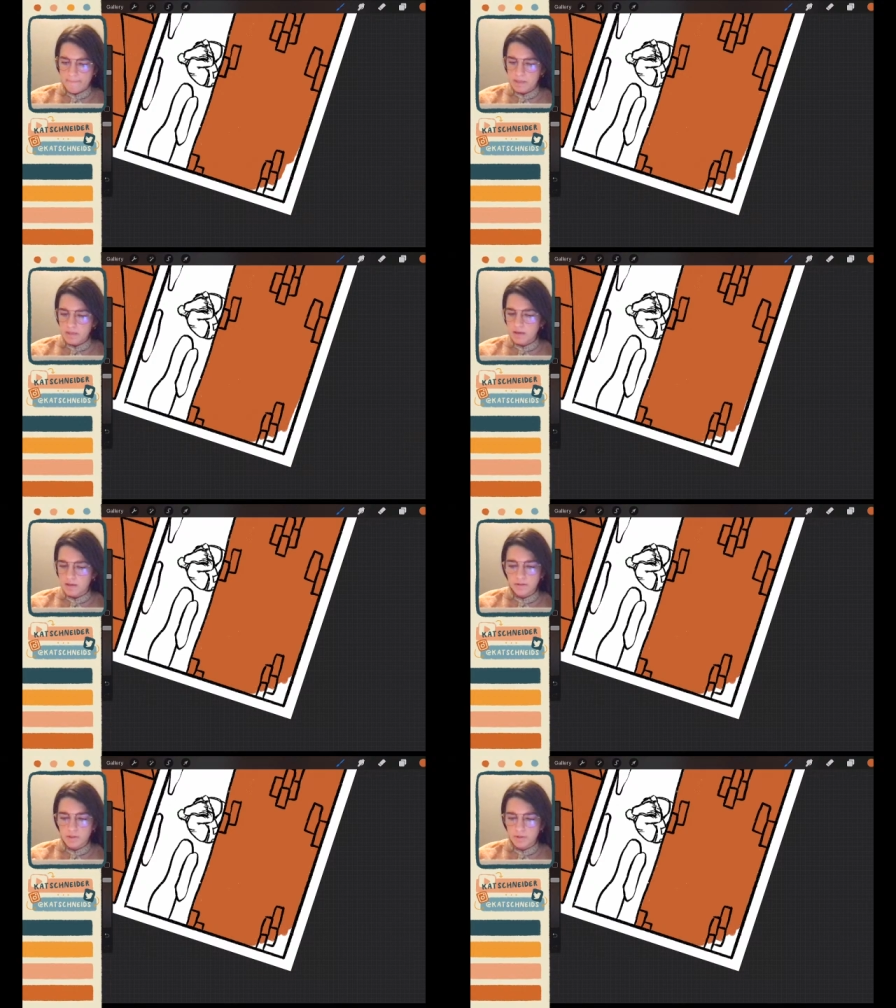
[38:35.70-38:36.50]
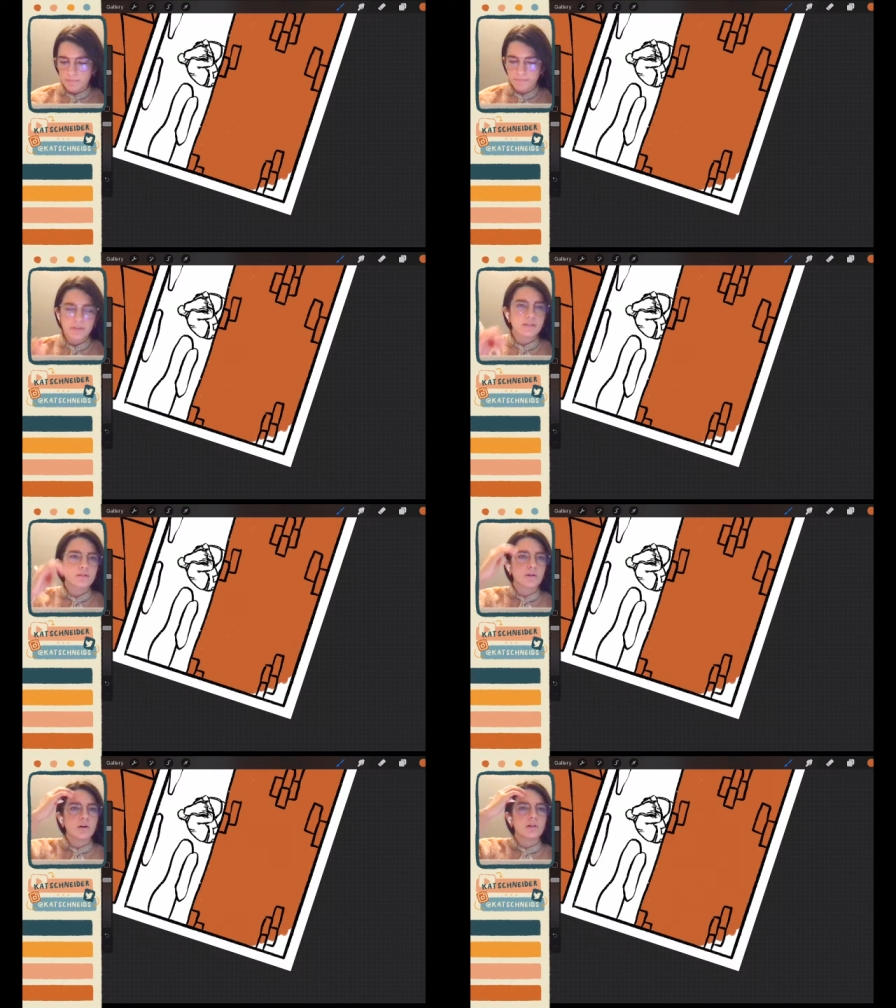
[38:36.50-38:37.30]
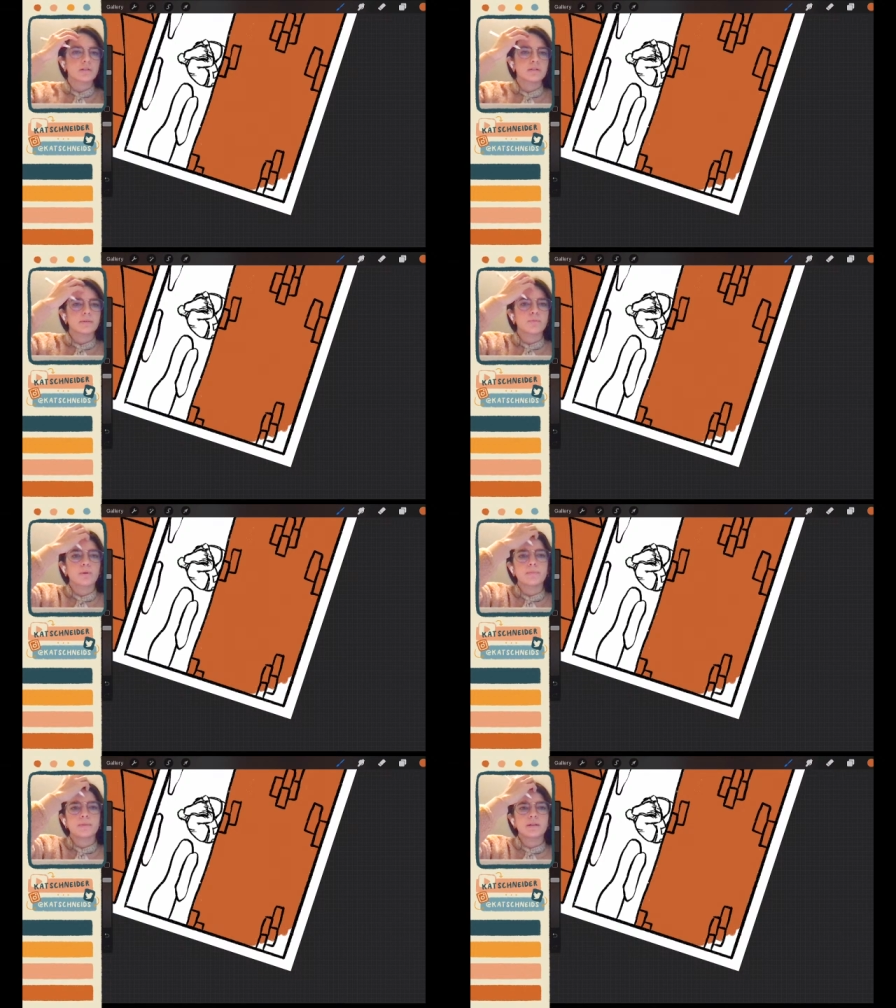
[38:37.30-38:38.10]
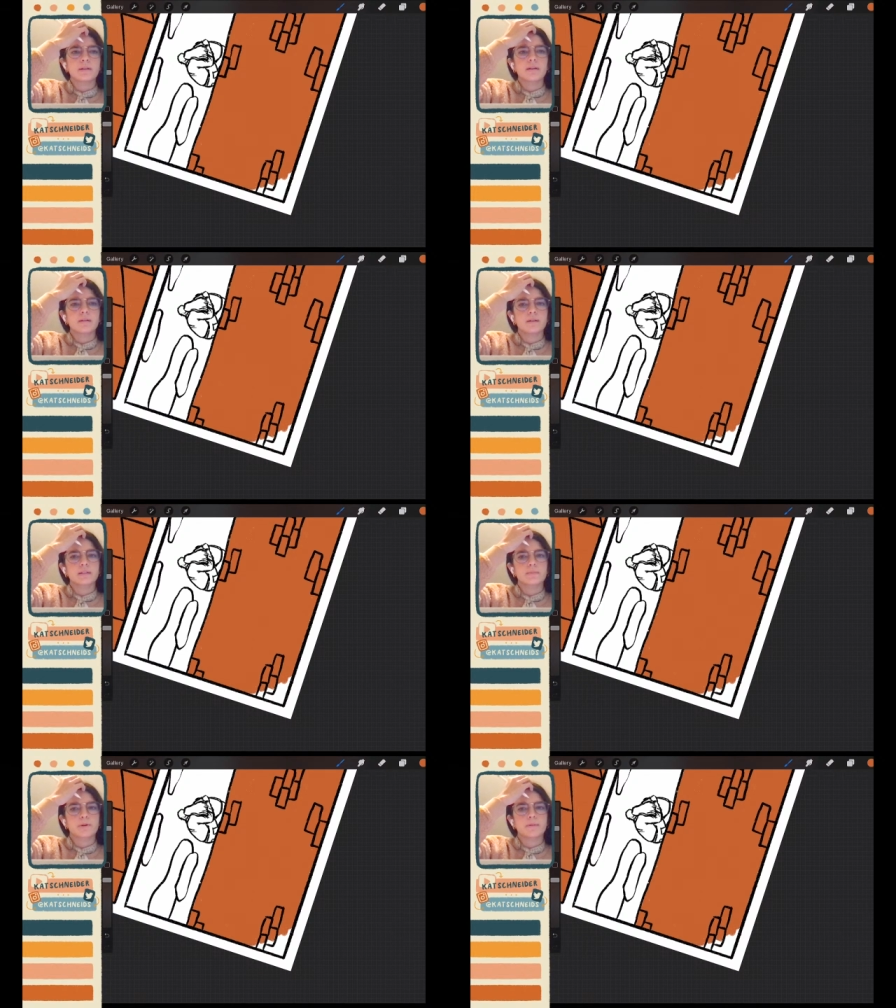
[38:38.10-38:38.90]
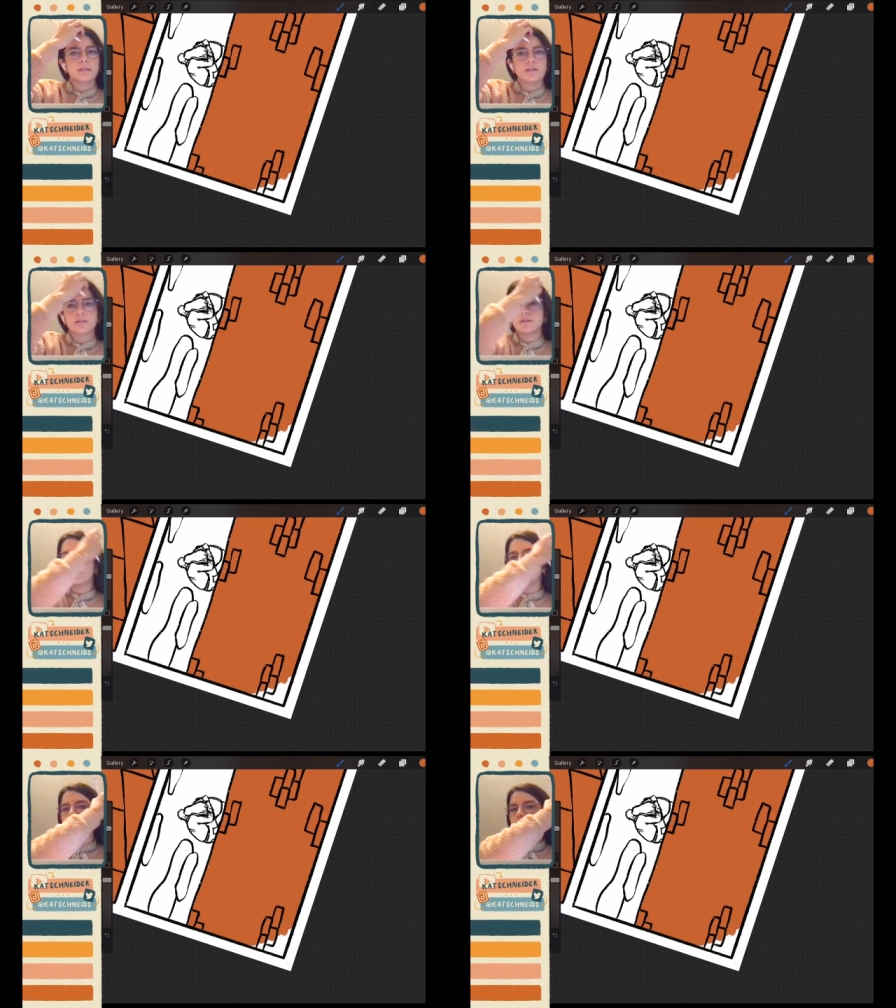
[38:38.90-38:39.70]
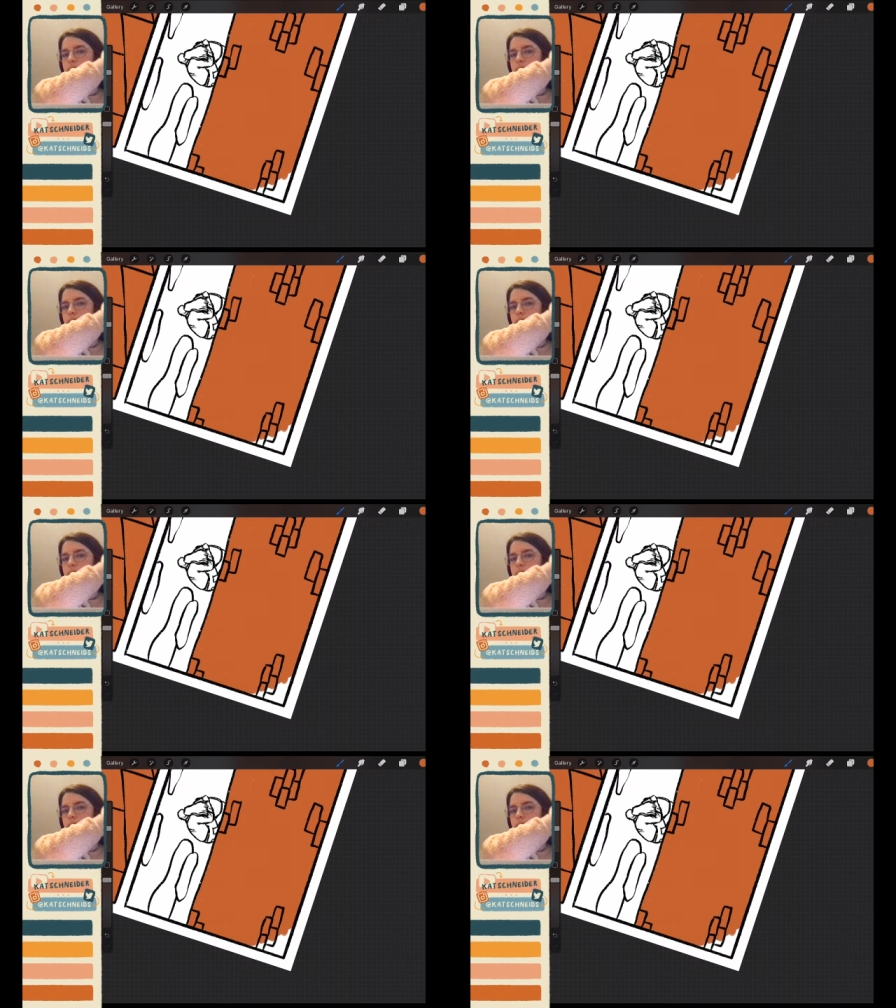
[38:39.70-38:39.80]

But yeah, I don't know. This is all one big experimentation.